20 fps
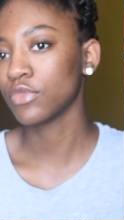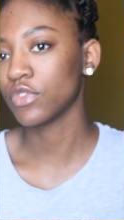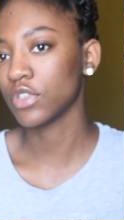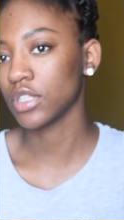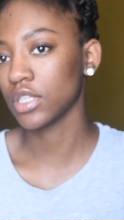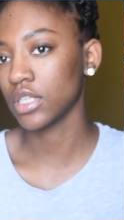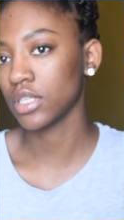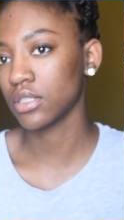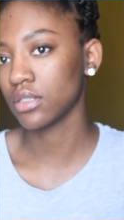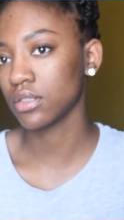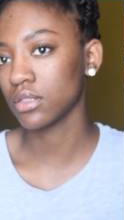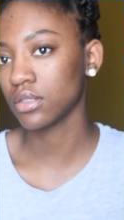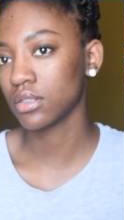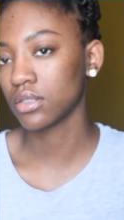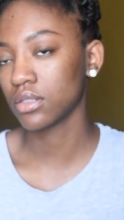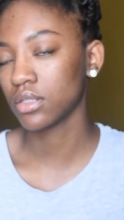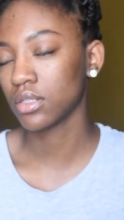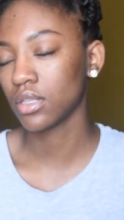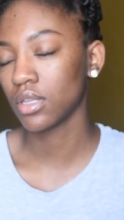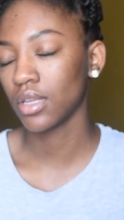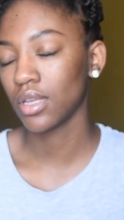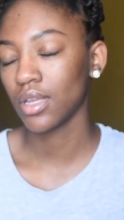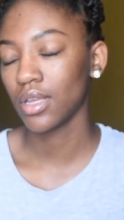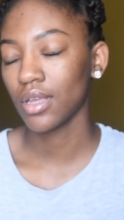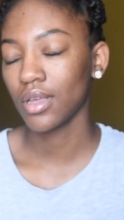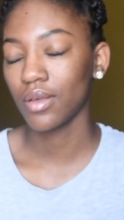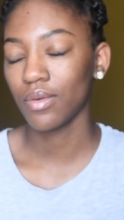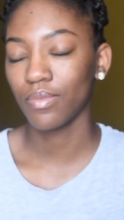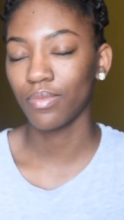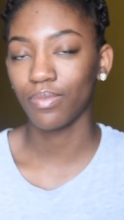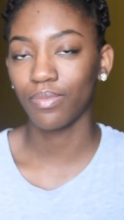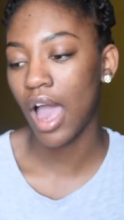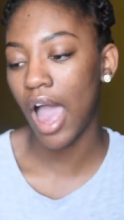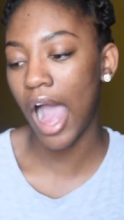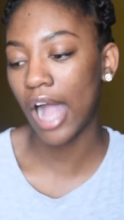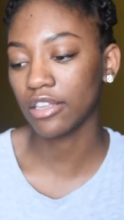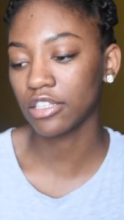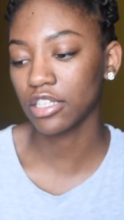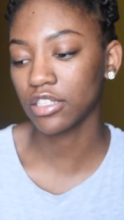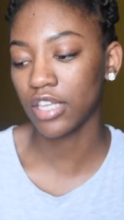really
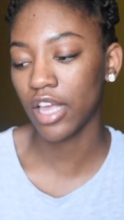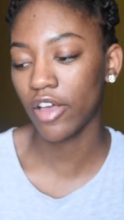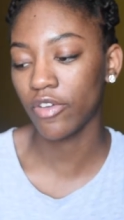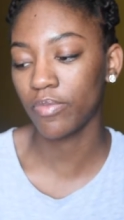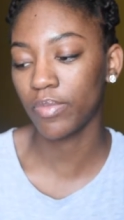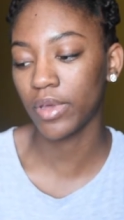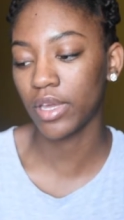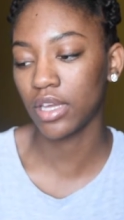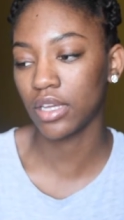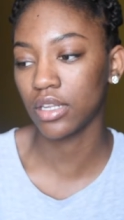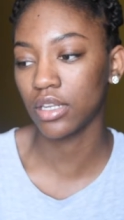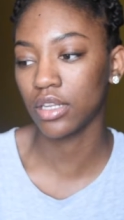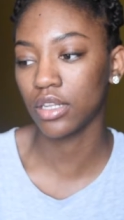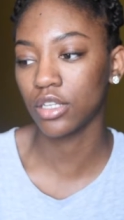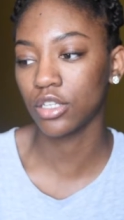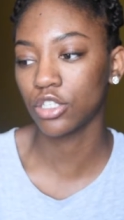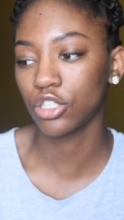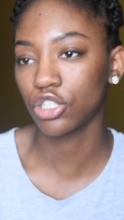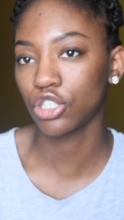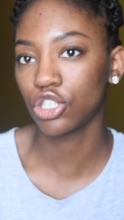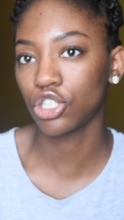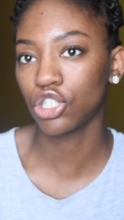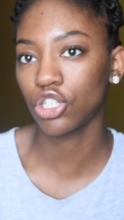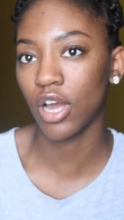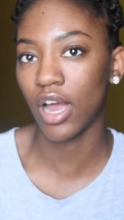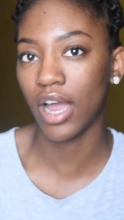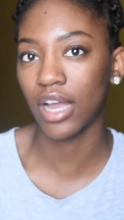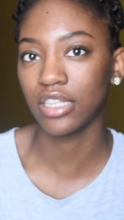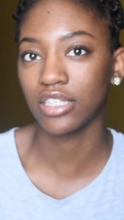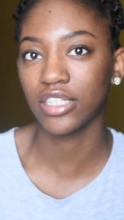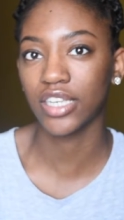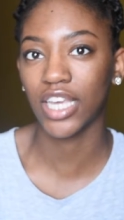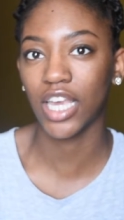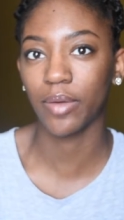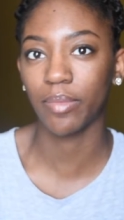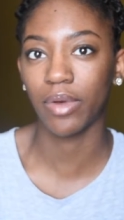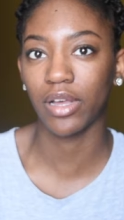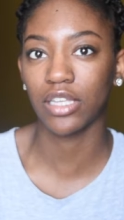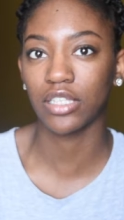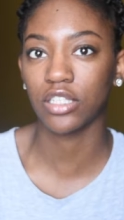i just have been trying to
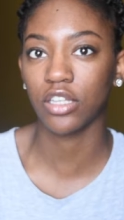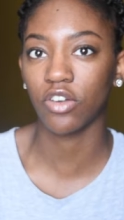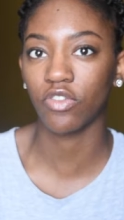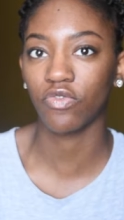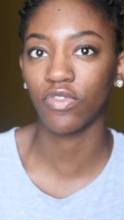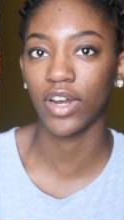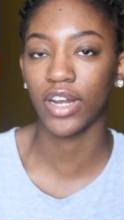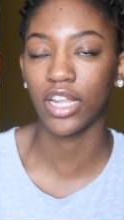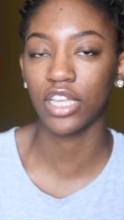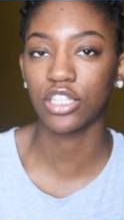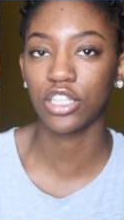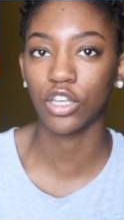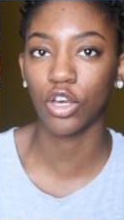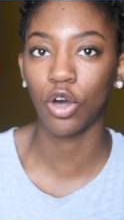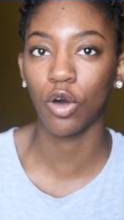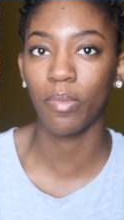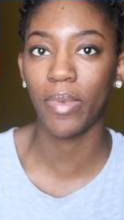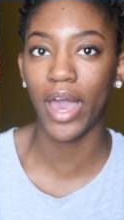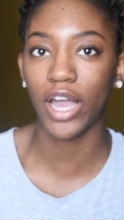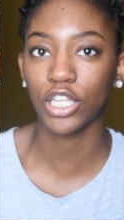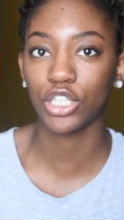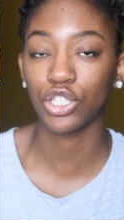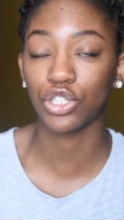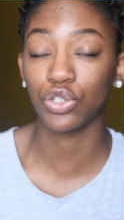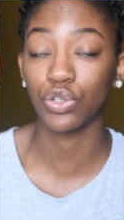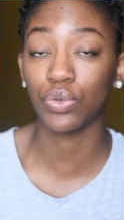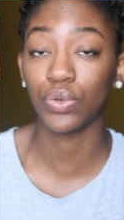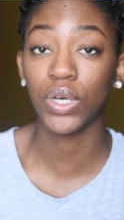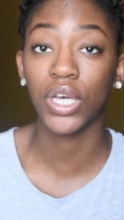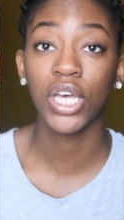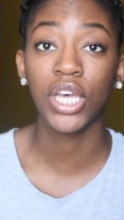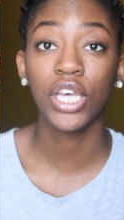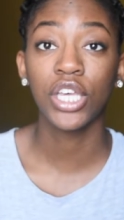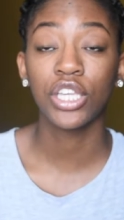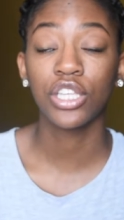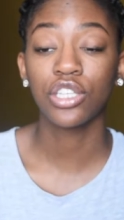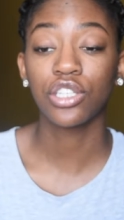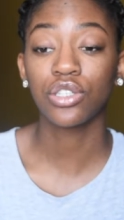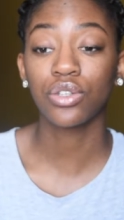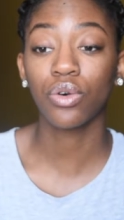get myself ready to go back to
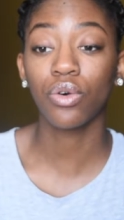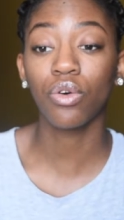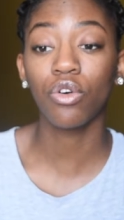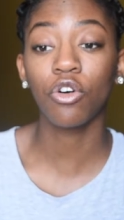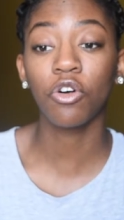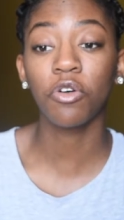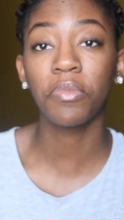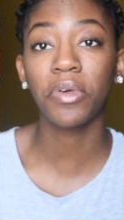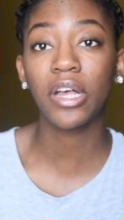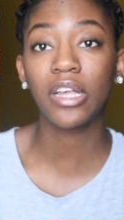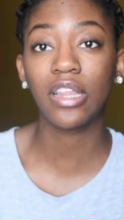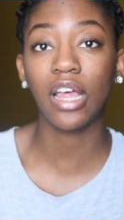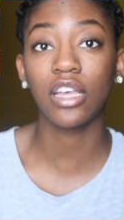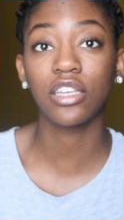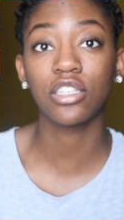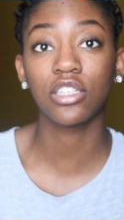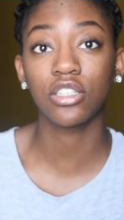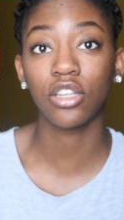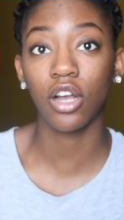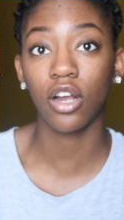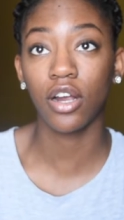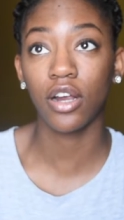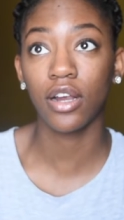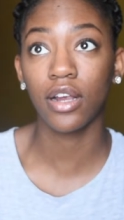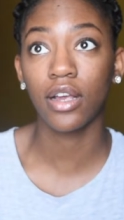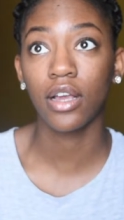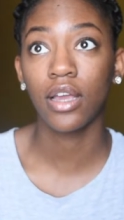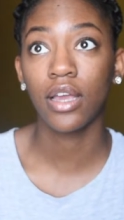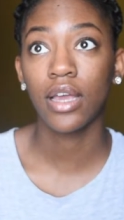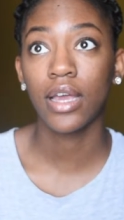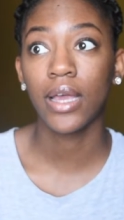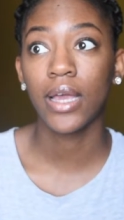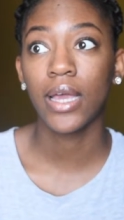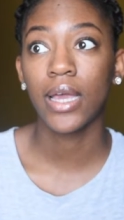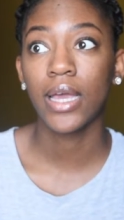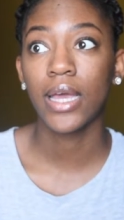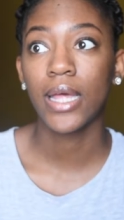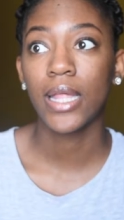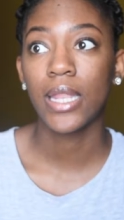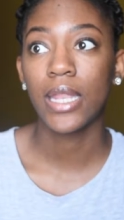school because i start
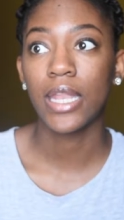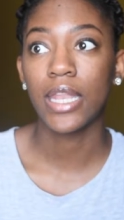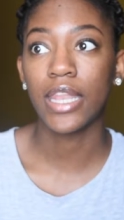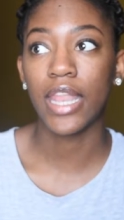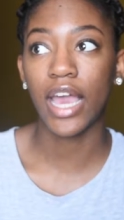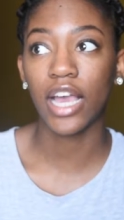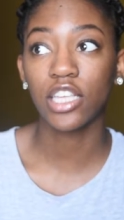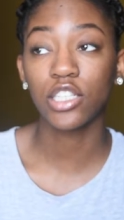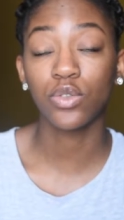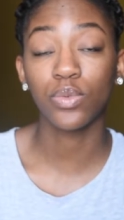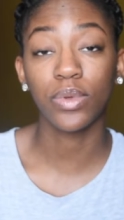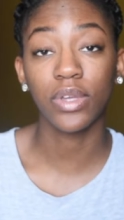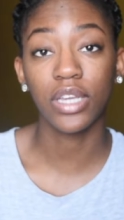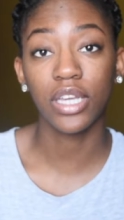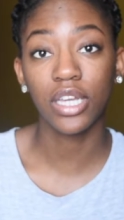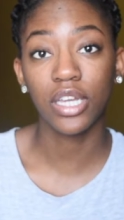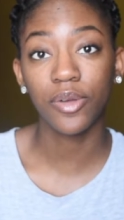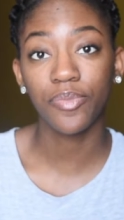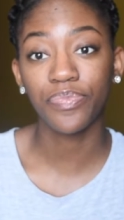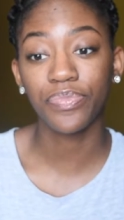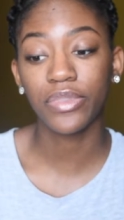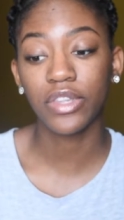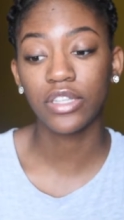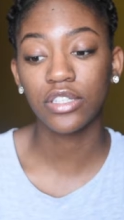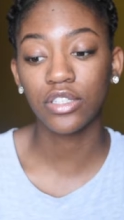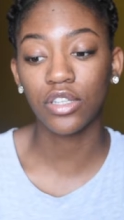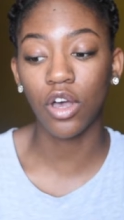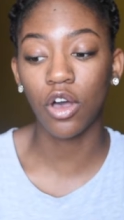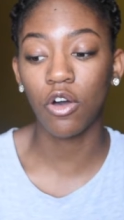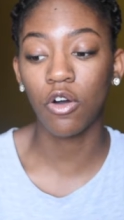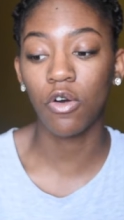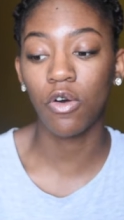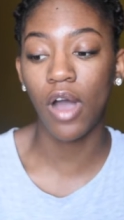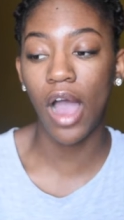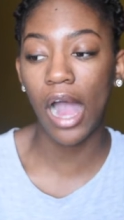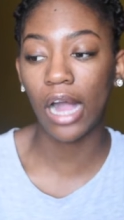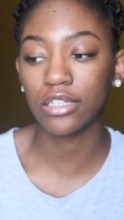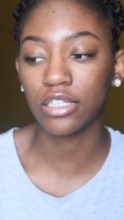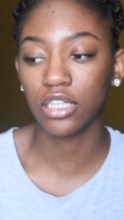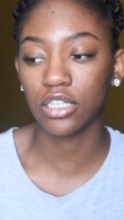next week
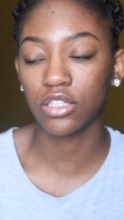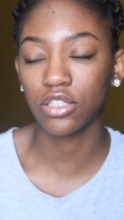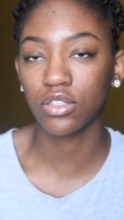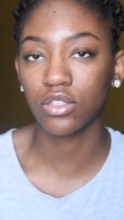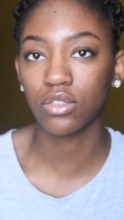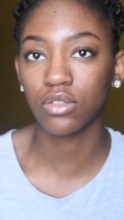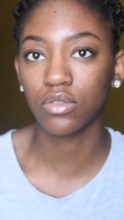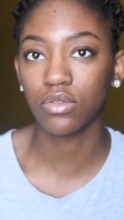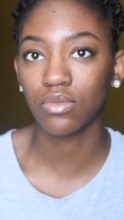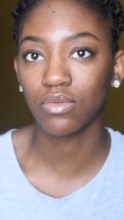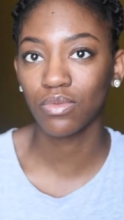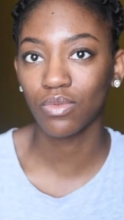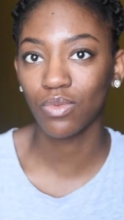so i just